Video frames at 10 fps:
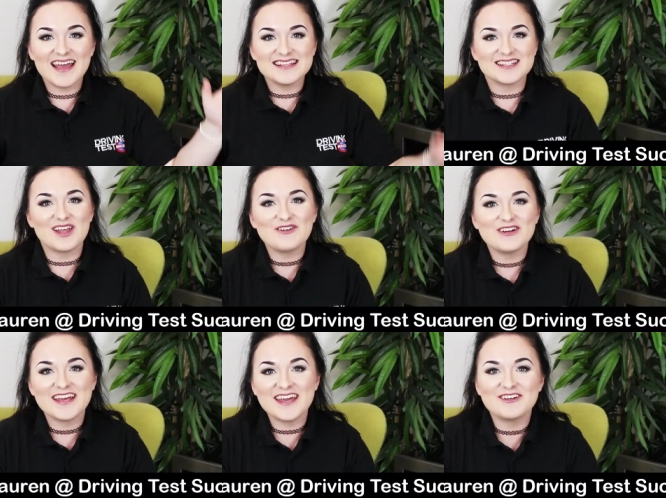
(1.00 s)
it's
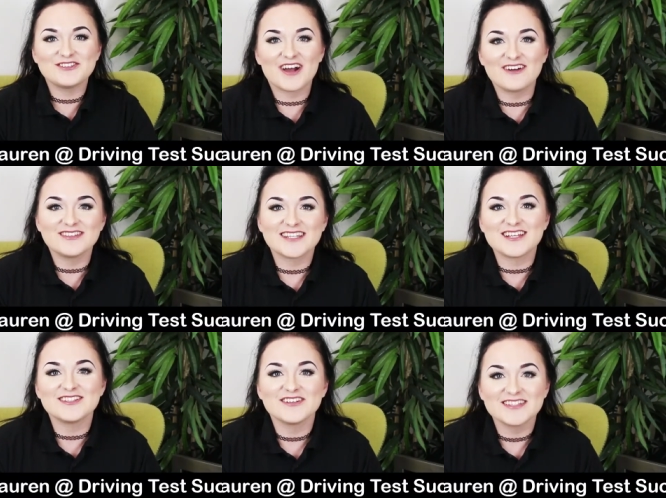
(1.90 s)
Lauren here at Driving
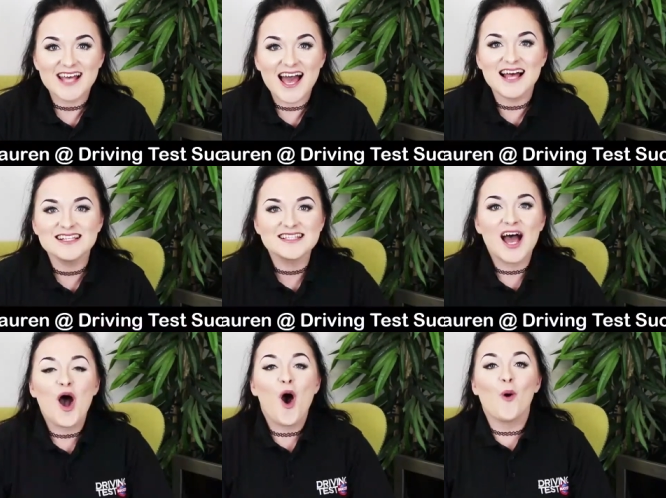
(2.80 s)
Test Success.
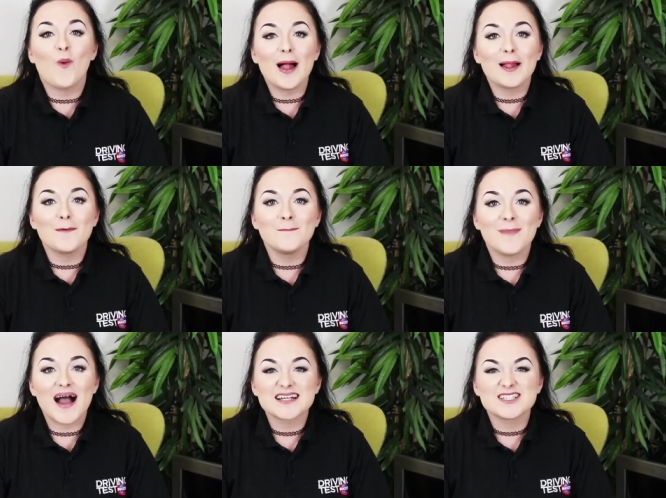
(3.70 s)
Welcome
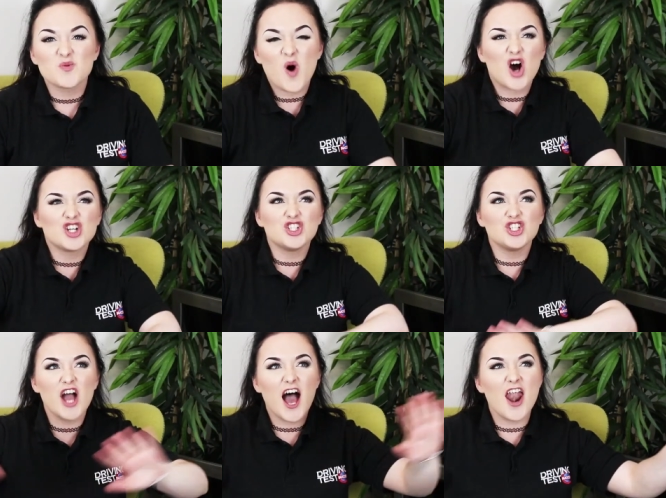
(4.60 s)
back to our
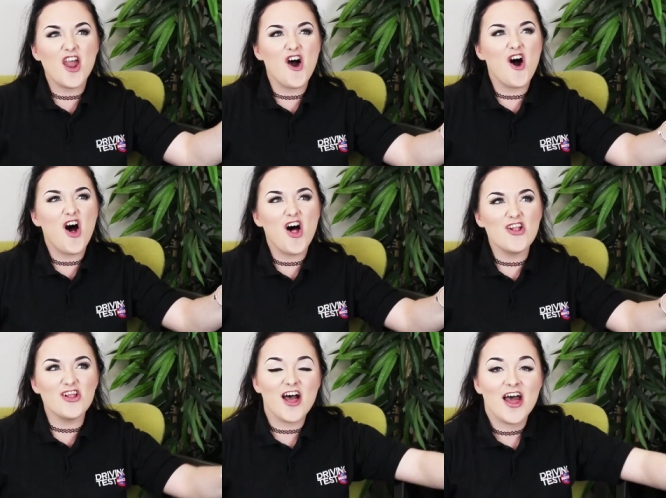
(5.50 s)

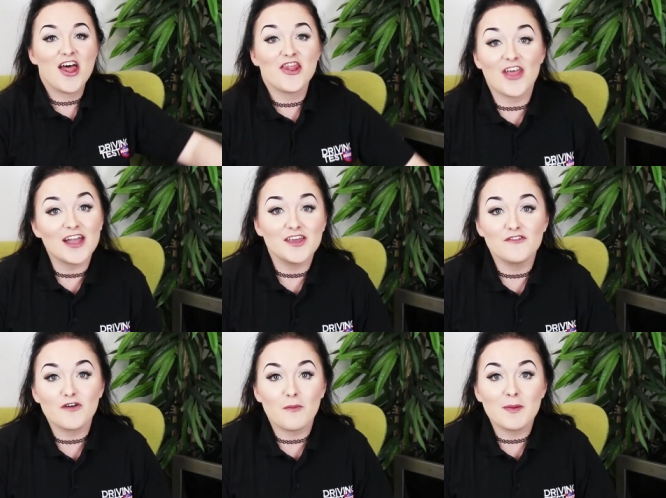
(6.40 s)
channel. Thank
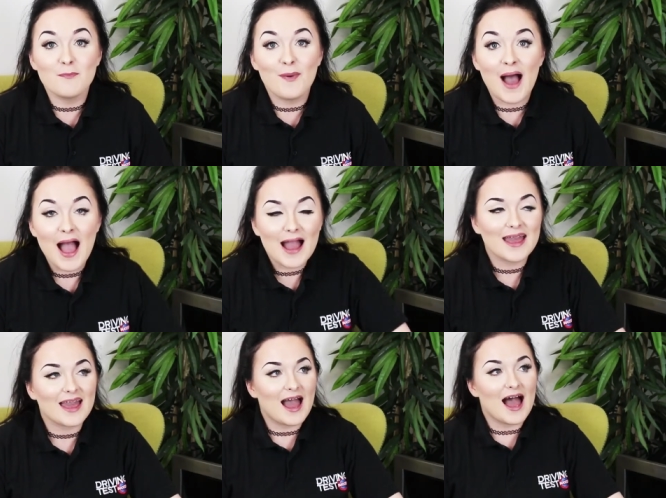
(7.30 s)
you for coming
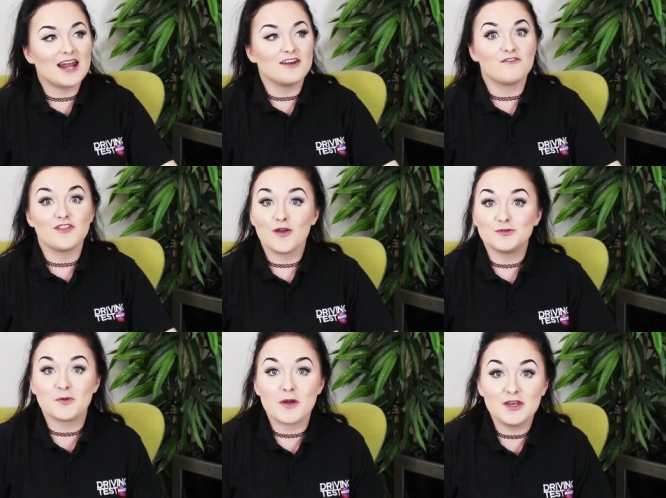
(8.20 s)
back, and for
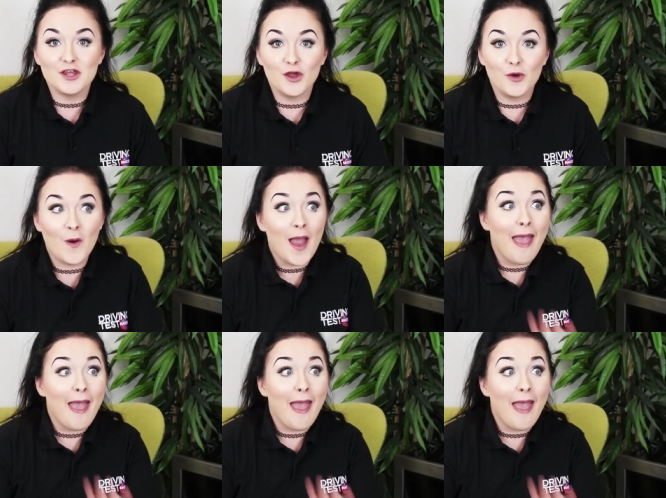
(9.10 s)
those who are new,